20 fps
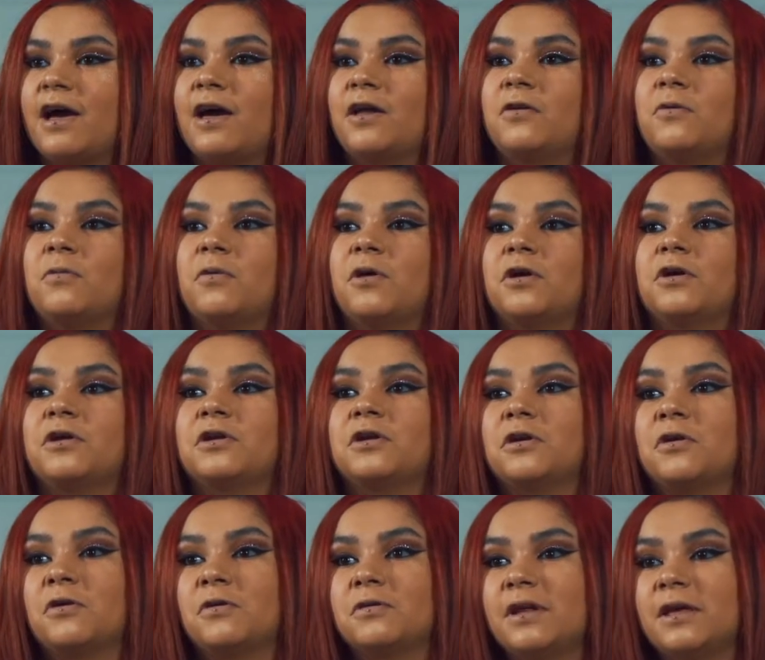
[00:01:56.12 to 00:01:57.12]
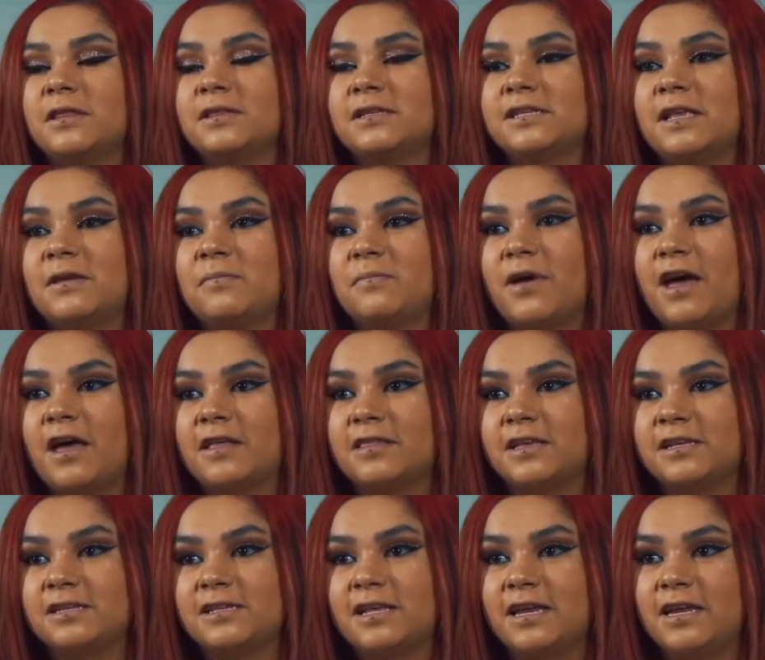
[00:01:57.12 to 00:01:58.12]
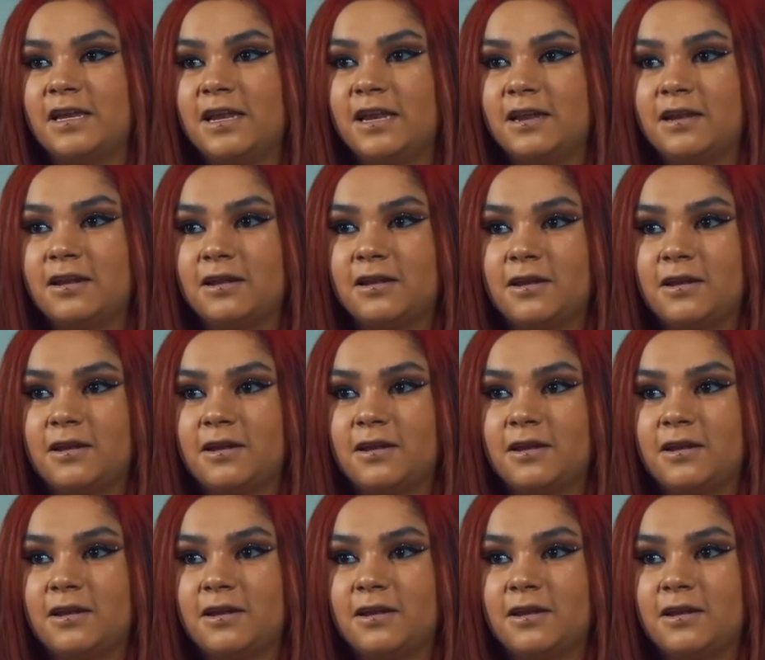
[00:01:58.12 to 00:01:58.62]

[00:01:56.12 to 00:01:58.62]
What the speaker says: I don't want her to go down the same path as I did.